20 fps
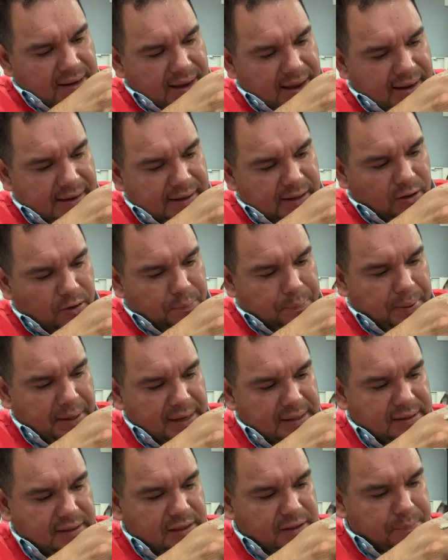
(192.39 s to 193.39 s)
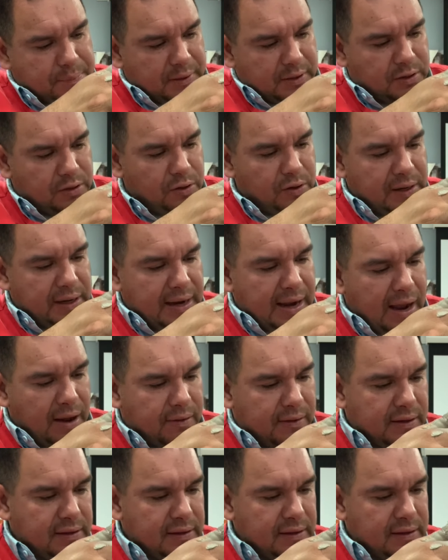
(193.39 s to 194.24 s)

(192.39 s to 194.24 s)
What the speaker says: and little pieces protruding out,